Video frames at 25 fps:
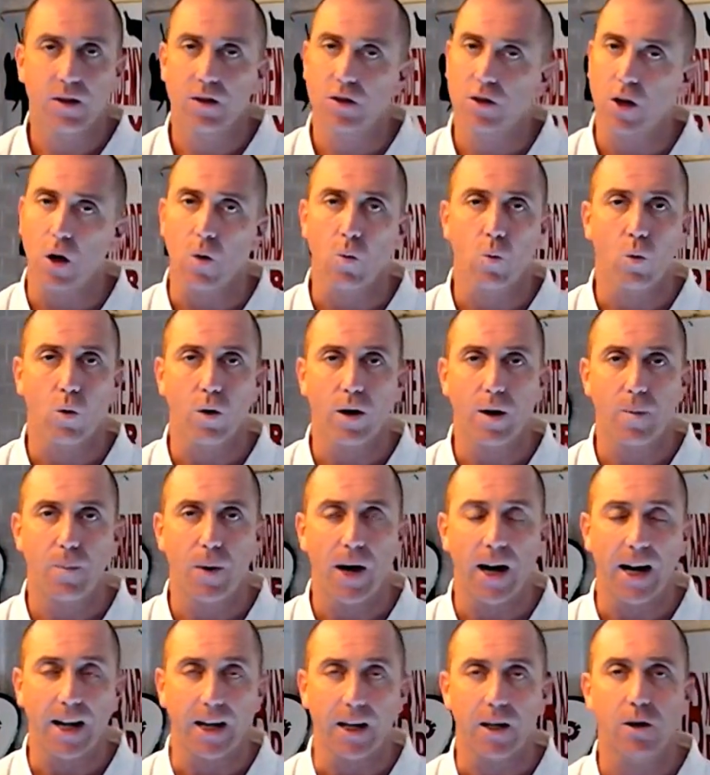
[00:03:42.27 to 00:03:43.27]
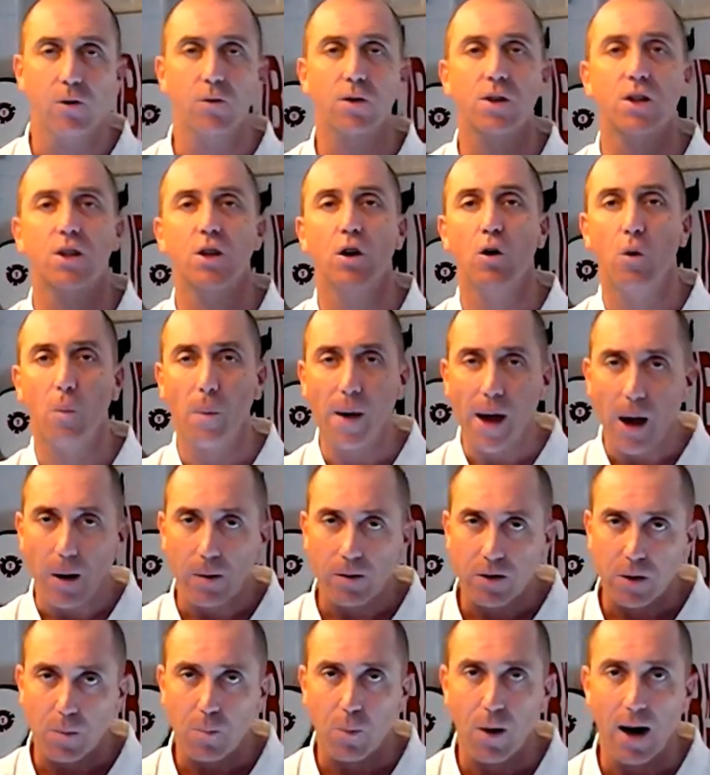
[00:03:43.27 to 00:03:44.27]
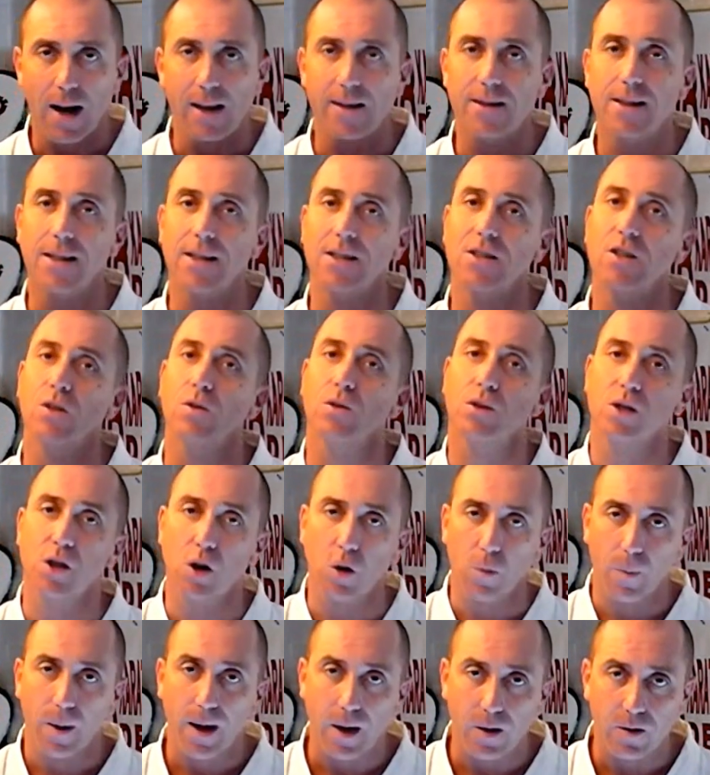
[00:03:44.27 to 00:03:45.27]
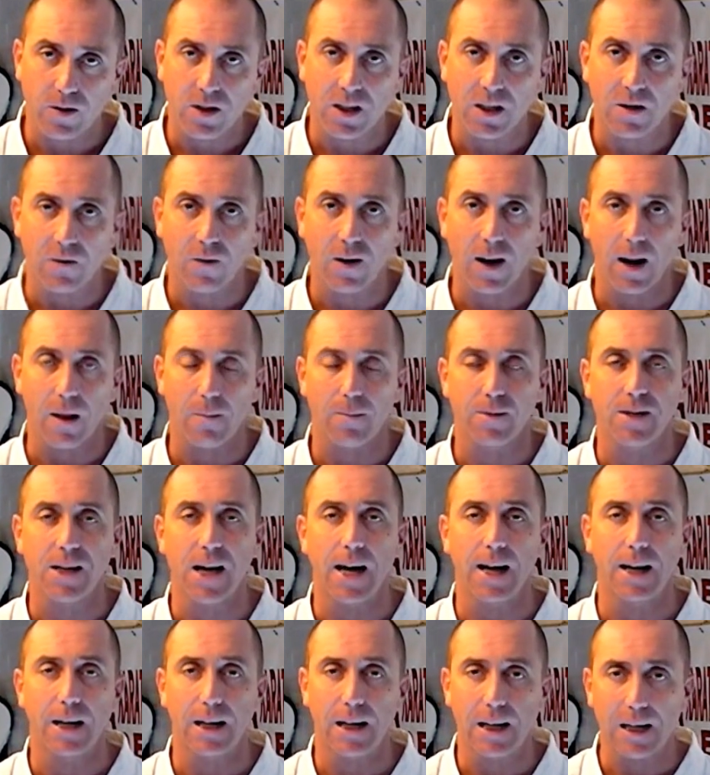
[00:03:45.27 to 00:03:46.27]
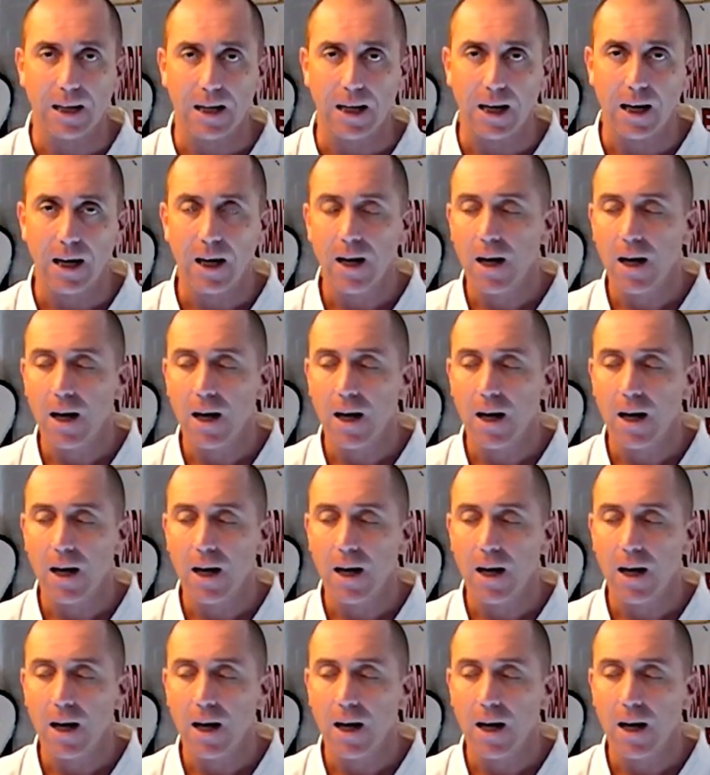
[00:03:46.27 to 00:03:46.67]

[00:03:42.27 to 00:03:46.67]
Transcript: don't worry about it. You'll still be able to practice, you'll still be able to develop technique.